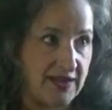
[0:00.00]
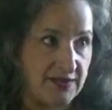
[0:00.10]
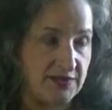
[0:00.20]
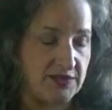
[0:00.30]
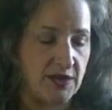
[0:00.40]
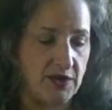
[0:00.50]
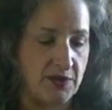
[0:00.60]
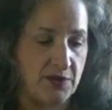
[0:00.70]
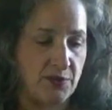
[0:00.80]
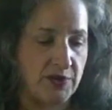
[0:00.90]

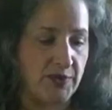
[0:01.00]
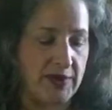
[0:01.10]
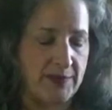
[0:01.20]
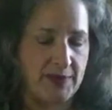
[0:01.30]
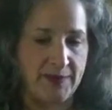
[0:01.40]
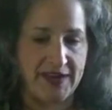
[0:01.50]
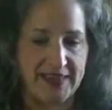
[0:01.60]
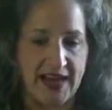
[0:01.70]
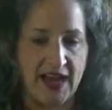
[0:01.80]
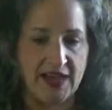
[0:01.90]
So what do I mean by
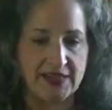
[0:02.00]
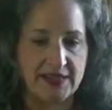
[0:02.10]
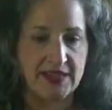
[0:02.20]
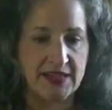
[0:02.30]
that?